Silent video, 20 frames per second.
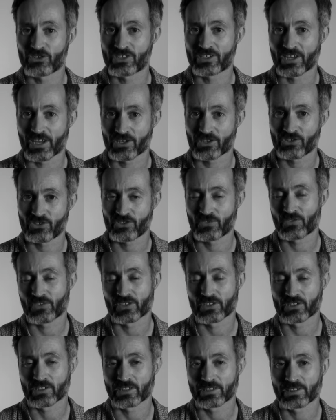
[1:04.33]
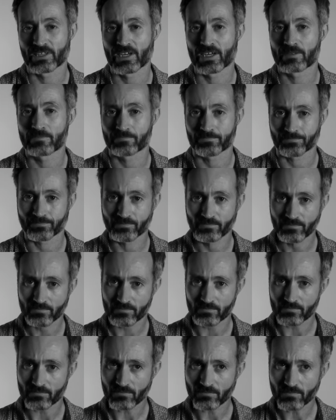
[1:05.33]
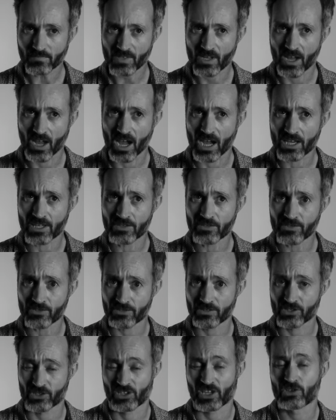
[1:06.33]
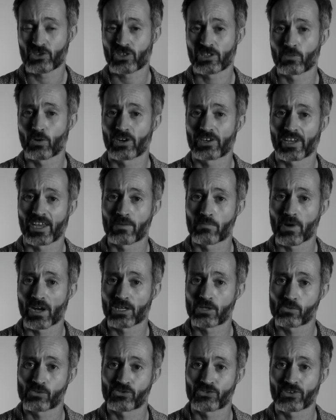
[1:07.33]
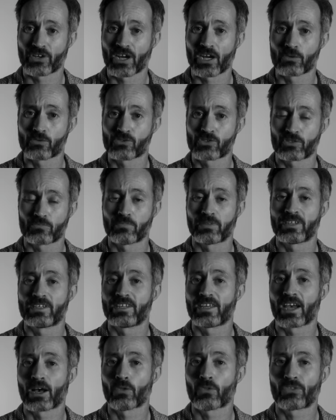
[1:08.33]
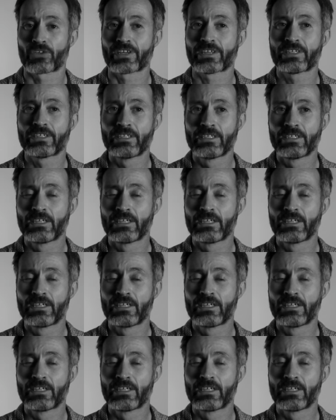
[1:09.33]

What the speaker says: tests and things like that. And essentially what came back was that I was completely healthy